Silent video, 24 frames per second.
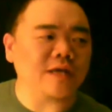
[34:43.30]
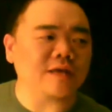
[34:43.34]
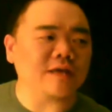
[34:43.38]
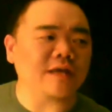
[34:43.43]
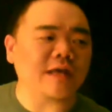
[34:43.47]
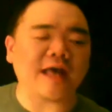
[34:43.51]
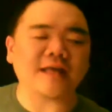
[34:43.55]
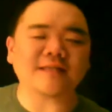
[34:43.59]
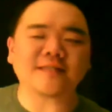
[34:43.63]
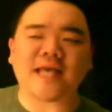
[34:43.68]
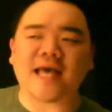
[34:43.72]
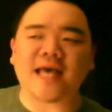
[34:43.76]

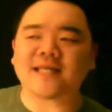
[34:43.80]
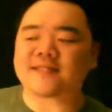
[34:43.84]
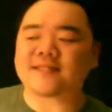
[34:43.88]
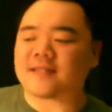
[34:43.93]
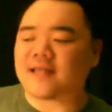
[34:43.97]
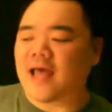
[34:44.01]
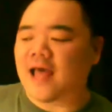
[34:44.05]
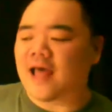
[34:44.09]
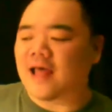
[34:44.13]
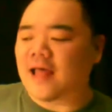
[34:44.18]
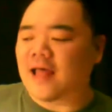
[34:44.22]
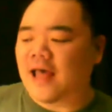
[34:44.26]

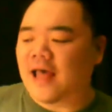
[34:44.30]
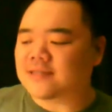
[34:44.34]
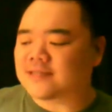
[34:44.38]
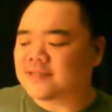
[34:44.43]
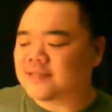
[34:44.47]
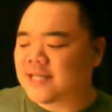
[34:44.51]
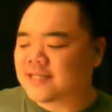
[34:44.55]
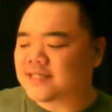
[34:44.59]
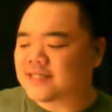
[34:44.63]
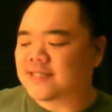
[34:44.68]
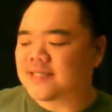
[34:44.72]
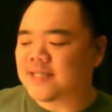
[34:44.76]
as
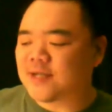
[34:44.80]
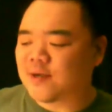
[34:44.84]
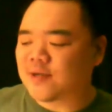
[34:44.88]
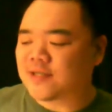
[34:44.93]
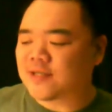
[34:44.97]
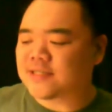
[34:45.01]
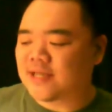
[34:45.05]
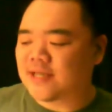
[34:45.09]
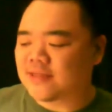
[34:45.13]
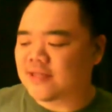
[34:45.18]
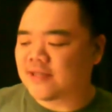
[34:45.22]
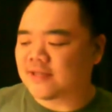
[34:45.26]
necessary
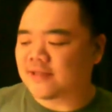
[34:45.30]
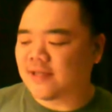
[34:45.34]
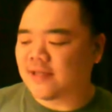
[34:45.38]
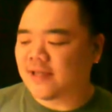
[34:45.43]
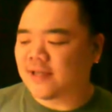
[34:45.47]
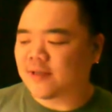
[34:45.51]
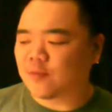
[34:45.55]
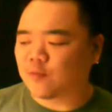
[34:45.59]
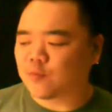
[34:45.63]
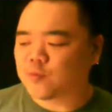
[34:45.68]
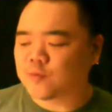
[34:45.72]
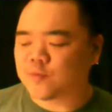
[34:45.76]
as I think like
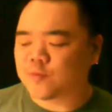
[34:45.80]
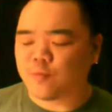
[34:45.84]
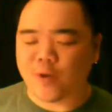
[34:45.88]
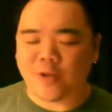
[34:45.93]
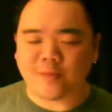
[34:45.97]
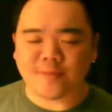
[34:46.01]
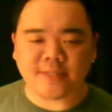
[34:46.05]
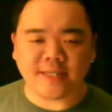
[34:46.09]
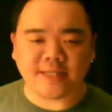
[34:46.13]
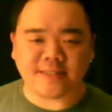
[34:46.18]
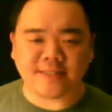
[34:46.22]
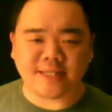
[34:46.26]

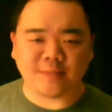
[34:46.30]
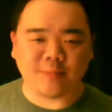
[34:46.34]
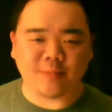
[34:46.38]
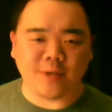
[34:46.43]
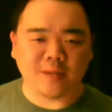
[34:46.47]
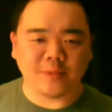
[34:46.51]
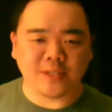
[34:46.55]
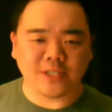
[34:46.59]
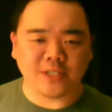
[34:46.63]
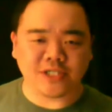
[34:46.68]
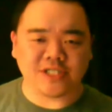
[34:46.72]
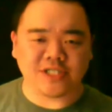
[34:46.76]
websites like
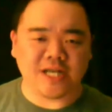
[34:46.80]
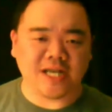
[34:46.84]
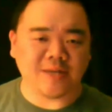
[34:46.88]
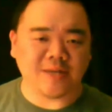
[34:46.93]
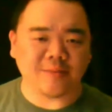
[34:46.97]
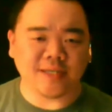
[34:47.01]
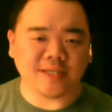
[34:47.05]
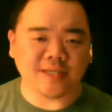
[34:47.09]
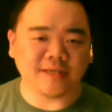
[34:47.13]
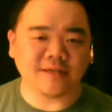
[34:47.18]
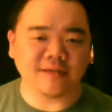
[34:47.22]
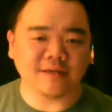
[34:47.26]
Public
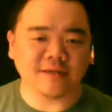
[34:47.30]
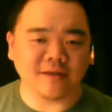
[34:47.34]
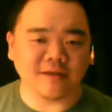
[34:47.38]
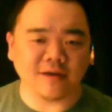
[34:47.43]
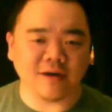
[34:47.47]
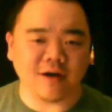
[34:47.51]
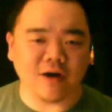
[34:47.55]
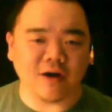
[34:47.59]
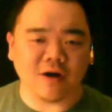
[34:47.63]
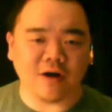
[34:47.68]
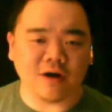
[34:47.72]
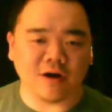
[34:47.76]
Shaming
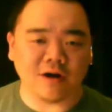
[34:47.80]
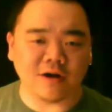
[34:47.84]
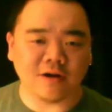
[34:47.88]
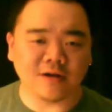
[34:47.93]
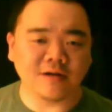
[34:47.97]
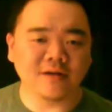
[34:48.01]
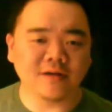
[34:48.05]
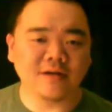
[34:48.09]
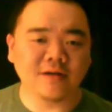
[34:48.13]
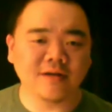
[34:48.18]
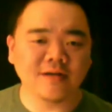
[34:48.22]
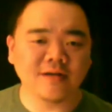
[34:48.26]
are
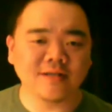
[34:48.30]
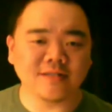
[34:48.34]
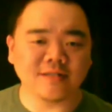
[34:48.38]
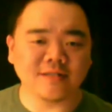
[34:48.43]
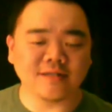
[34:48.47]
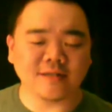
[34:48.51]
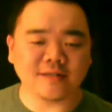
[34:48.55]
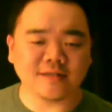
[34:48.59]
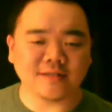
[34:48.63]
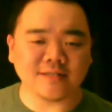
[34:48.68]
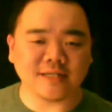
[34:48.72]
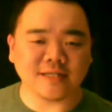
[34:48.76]

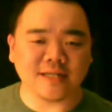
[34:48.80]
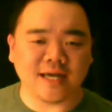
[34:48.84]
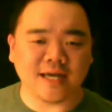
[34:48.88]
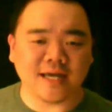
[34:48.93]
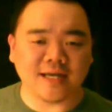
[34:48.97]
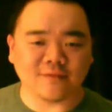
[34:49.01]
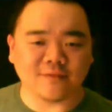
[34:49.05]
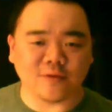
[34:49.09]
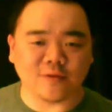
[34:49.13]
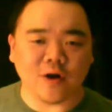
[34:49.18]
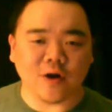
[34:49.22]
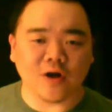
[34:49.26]
to kind
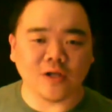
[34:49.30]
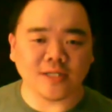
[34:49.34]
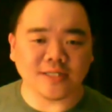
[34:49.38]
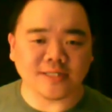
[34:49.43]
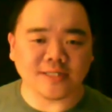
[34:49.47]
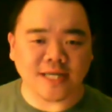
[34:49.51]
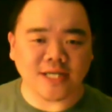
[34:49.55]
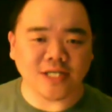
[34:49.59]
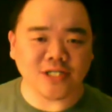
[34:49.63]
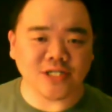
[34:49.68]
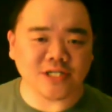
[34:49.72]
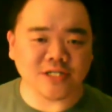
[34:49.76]
of call
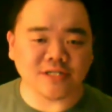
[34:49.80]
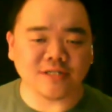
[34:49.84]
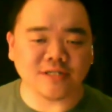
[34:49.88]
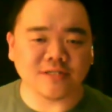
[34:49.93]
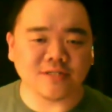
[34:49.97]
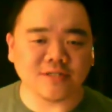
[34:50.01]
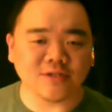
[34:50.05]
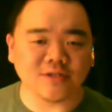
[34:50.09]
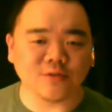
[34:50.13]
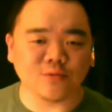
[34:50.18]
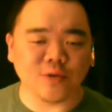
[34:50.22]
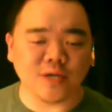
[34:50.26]
attention
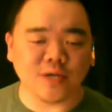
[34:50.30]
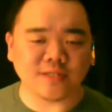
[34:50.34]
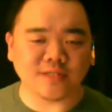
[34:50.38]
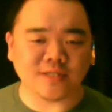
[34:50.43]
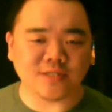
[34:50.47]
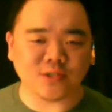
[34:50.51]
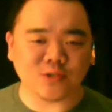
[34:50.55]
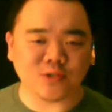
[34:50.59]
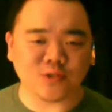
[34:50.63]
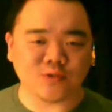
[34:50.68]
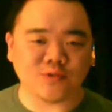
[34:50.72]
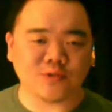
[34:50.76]
to the
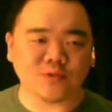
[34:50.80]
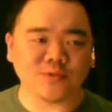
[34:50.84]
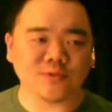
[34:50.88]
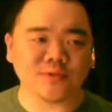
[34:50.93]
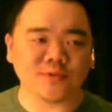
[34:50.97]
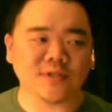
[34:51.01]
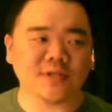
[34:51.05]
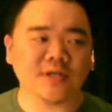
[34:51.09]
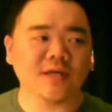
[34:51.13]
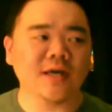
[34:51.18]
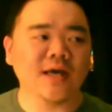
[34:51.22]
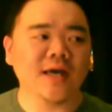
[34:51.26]
racist trolls,
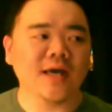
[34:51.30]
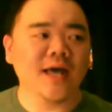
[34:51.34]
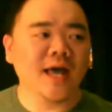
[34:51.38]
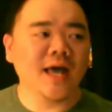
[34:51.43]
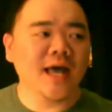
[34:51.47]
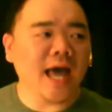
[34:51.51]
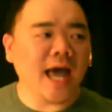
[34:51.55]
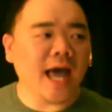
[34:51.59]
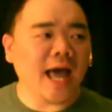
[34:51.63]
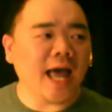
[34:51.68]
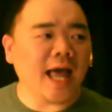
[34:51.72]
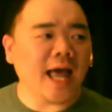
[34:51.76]

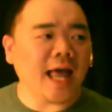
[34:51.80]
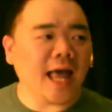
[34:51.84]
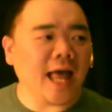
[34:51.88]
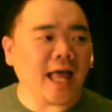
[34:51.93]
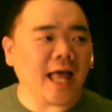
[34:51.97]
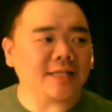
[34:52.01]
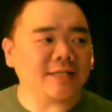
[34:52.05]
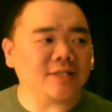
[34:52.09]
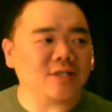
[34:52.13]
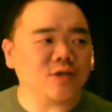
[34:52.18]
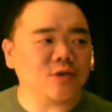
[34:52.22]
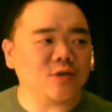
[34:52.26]

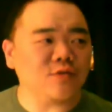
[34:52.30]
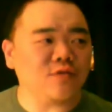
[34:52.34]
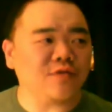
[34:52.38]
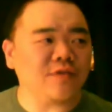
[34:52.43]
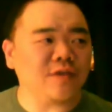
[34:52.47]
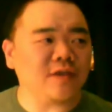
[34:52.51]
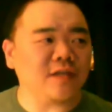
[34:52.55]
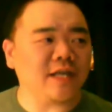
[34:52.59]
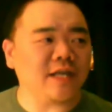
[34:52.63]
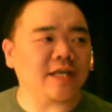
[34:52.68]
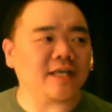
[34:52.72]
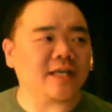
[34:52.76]
do you
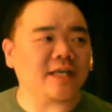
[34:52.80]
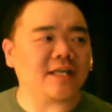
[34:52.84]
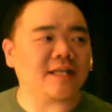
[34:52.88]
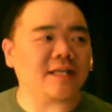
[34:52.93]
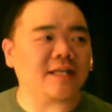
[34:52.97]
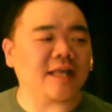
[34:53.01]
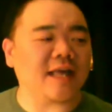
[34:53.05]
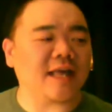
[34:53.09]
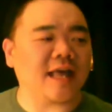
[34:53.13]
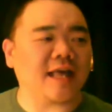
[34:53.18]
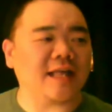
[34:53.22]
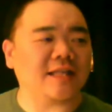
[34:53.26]
feel like
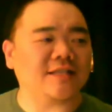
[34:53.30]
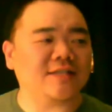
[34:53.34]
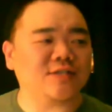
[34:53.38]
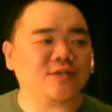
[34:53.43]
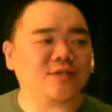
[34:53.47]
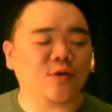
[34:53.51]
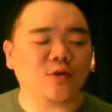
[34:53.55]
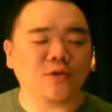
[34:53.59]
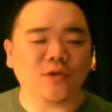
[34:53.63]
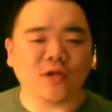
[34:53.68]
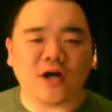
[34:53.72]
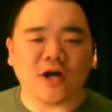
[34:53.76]
it's
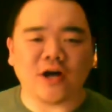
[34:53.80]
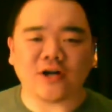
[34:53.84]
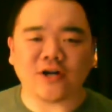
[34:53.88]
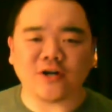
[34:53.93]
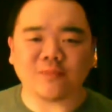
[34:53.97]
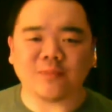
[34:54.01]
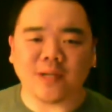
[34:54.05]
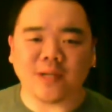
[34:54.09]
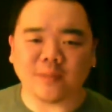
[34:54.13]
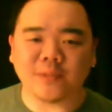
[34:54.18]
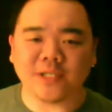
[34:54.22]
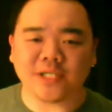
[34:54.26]
no longer
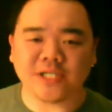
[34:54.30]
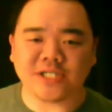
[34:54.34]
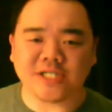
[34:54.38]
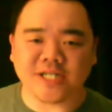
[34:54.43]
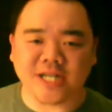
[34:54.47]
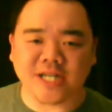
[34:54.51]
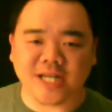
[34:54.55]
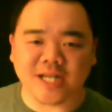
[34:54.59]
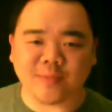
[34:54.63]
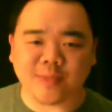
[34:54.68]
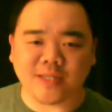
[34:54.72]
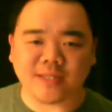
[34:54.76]
public
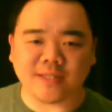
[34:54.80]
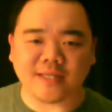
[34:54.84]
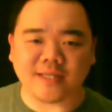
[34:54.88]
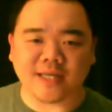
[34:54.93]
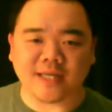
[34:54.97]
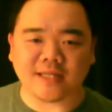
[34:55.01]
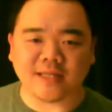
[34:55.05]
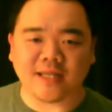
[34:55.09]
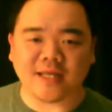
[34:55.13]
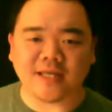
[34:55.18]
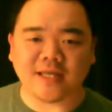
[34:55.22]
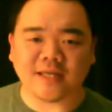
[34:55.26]
shaming
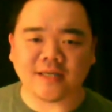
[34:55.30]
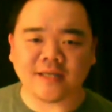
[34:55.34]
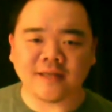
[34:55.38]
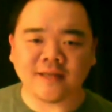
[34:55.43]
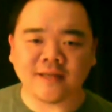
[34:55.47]
that like